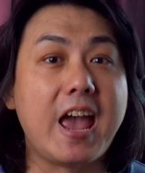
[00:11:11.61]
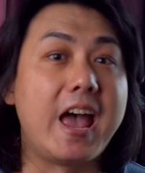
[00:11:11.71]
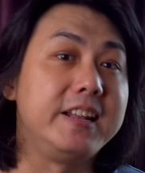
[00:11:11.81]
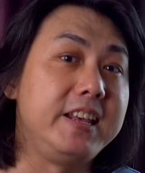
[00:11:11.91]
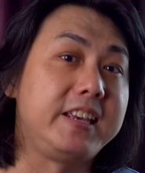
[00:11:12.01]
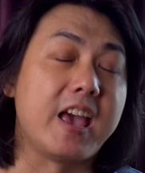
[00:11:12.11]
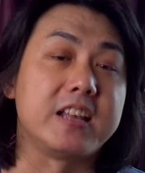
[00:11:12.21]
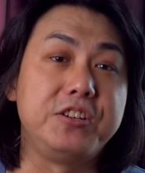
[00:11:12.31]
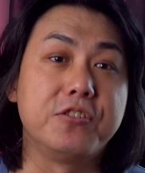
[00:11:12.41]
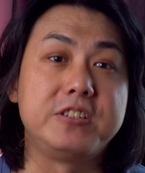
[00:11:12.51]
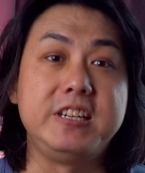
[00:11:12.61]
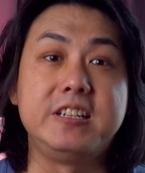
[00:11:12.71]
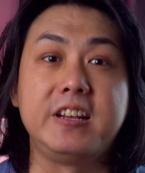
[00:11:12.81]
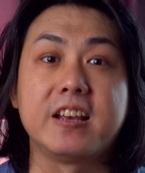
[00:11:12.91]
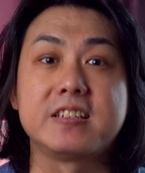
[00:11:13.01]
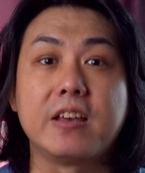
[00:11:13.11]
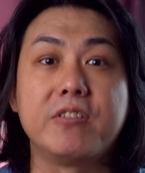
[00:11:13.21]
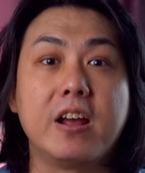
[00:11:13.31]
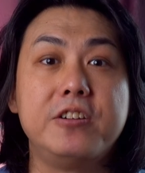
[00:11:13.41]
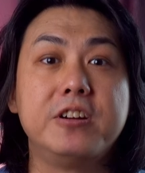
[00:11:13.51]
and the Casio
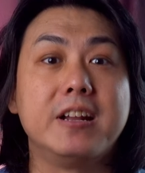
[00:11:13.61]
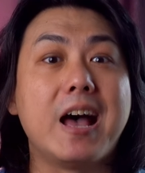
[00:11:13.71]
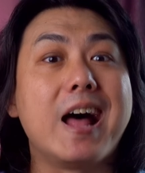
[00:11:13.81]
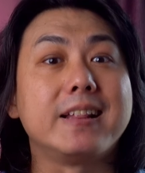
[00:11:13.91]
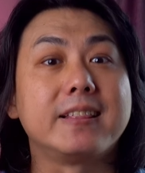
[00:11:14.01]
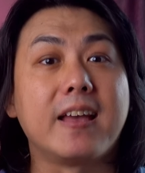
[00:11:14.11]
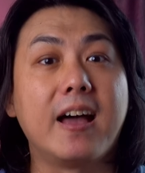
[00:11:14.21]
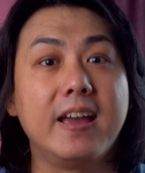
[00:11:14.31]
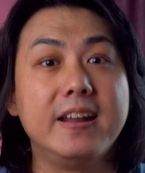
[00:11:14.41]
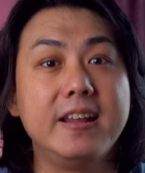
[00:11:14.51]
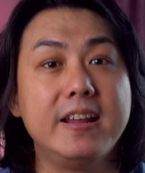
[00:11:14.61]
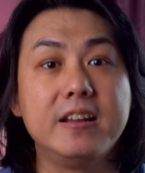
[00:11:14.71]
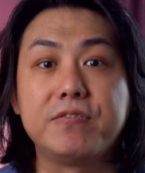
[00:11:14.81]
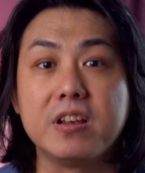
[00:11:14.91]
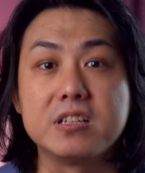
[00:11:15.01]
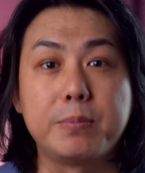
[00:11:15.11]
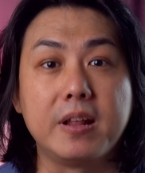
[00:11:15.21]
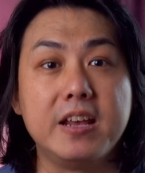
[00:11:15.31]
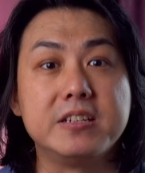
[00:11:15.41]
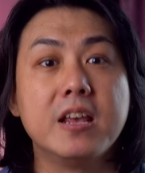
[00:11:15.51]
CT-X700 are tied in the first
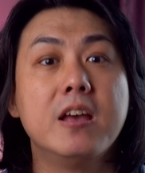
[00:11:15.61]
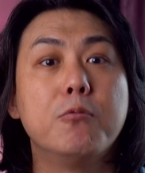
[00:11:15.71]
place